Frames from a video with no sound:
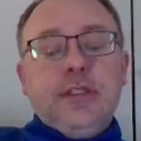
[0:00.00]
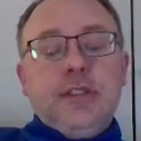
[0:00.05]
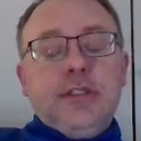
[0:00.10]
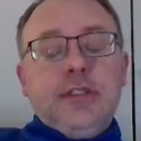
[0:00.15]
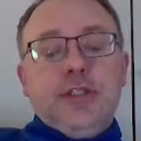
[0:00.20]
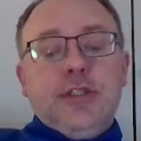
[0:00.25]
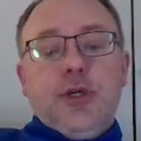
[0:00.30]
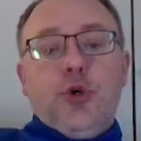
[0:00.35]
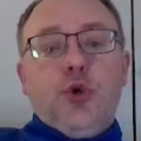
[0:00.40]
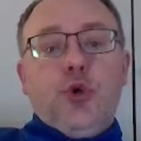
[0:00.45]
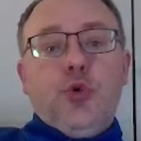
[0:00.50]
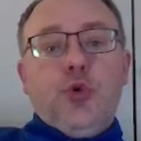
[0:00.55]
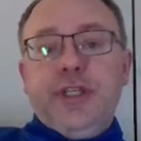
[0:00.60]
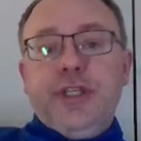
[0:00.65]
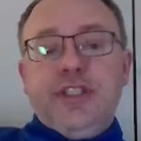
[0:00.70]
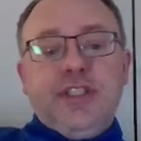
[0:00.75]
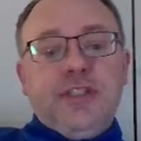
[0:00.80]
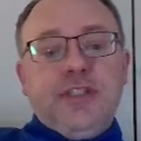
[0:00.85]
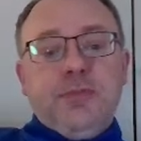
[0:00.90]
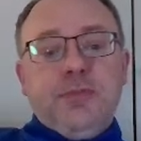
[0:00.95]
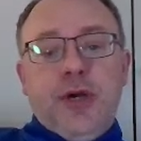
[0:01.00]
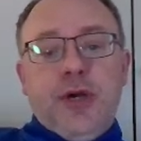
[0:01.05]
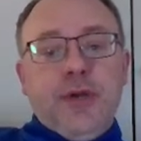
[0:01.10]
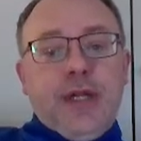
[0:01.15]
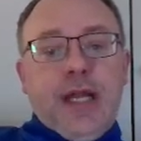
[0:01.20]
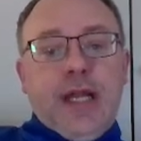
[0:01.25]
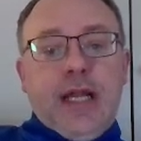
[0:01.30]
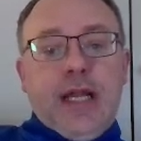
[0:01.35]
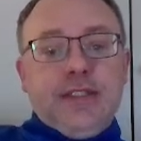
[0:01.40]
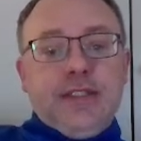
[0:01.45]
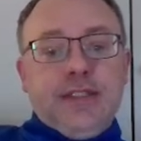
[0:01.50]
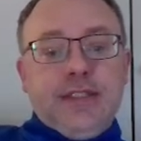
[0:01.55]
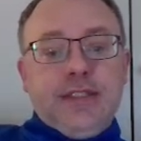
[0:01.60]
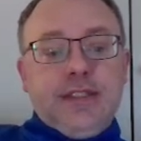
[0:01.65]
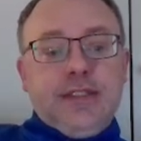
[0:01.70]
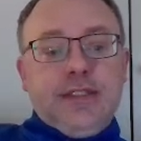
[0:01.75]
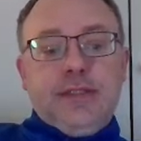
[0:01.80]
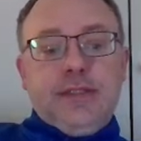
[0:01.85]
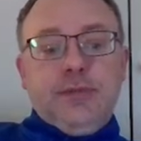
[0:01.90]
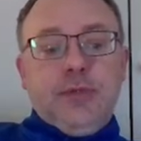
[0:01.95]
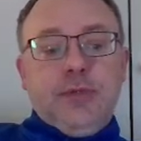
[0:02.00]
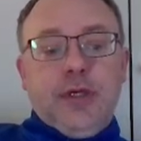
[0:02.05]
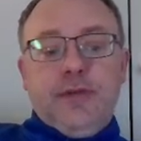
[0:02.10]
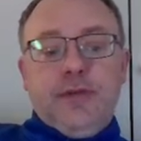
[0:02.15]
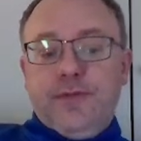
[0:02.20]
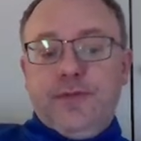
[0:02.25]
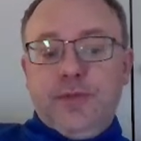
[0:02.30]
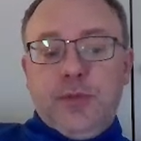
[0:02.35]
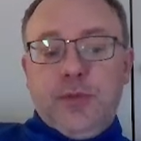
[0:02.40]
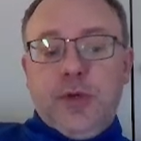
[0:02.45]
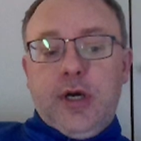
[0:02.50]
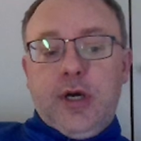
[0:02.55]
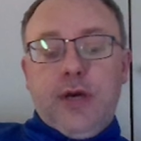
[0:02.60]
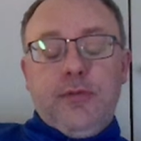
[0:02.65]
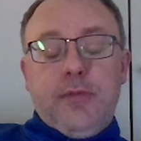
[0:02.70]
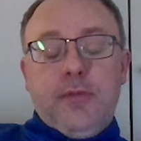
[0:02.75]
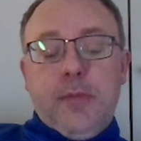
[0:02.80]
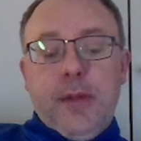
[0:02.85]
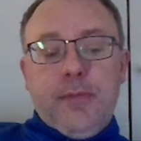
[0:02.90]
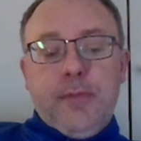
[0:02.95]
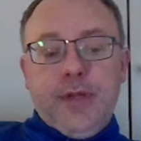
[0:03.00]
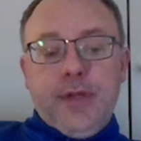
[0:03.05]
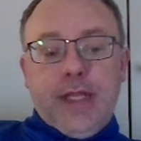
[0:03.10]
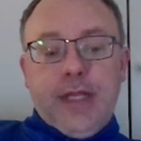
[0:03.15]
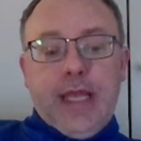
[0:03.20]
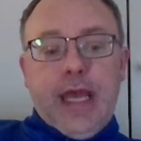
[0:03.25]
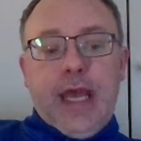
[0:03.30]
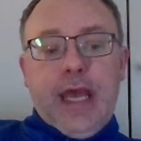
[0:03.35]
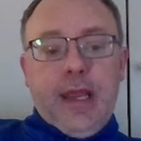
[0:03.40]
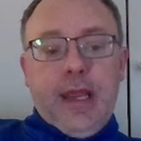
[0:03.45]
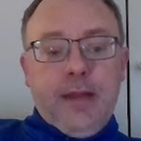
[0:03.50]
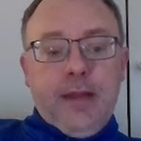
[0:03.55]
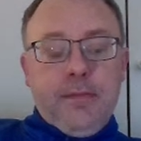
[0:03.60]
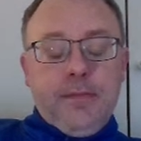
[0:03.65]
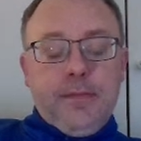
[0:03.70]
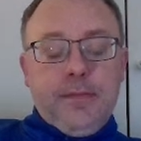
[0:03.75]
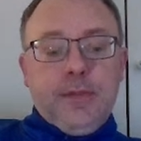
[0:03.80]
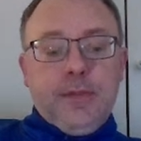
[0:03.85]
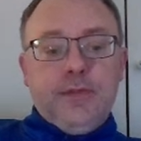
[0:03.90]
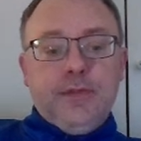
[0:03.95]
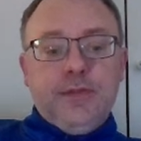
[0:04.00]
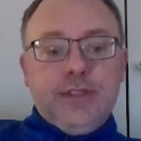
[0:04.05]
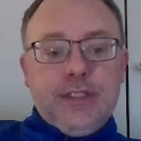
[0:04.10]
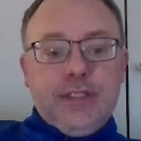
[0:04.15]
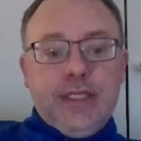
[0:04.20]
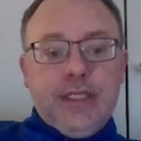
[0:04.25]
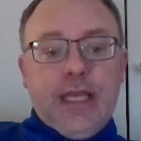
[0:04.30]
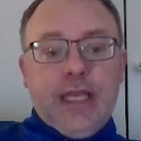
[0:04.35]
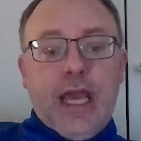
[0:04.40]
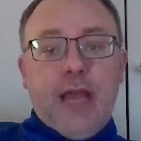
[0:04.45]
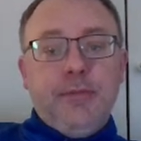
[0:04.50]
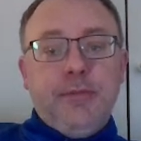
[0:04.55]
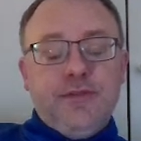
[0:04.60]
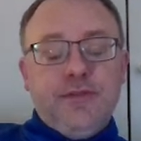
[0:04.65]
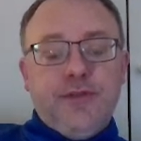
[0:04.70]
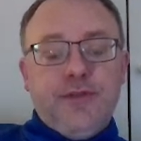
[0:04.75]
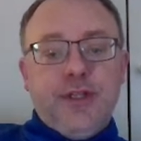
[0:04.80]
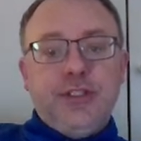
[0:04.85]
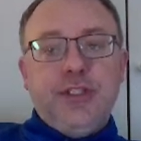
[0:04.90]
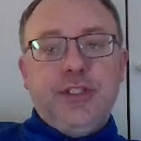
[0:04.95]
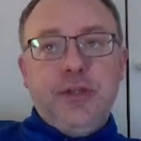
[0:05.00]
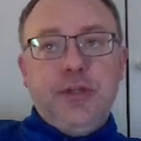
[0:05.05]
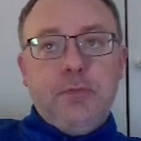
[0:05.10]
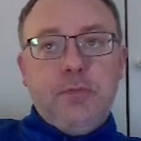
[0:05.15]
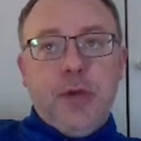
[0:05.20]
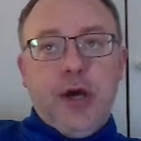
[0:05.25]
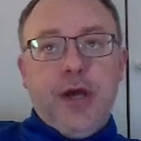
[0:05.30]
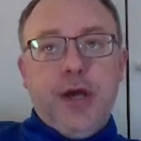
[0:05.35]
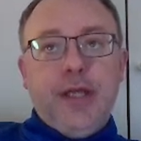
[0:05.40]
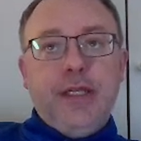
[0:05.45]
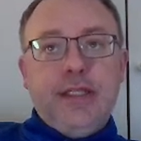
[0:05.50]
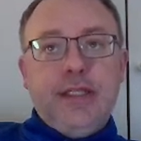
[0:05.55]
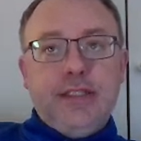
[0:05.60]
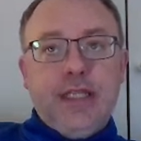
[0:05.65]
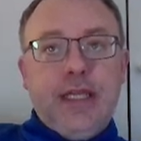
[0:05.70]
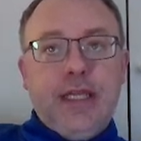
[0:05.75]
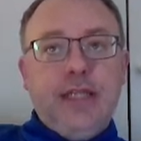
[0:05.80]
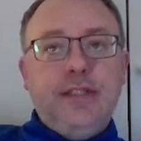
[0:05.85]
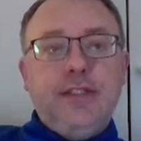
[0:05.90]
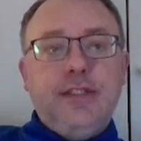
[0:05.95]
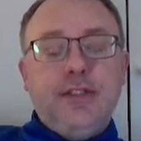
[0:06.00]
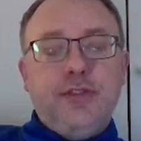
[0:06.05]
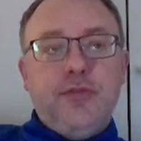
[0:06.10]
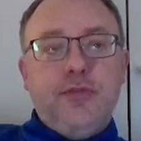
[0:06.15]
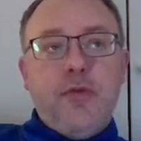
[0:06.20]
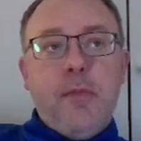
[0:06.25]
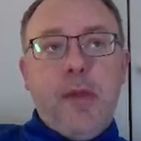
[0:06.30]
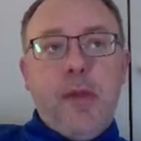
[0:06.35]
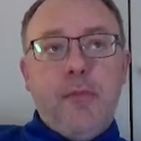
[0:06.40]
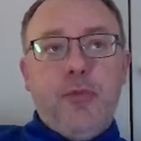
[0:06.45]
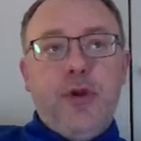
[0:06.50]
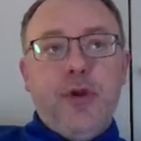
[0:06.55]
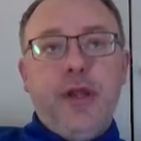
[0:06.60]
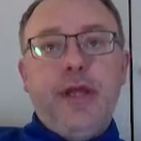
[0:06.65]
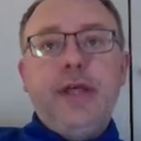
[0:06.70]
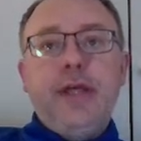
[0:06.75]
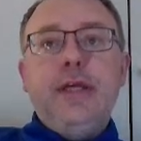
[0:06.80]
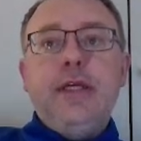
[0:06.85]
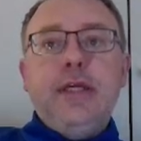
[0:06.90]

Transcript: So all this is my own analysis of what I remember of the game. Obviously the game is fresh in your mind. It's easier to remember it.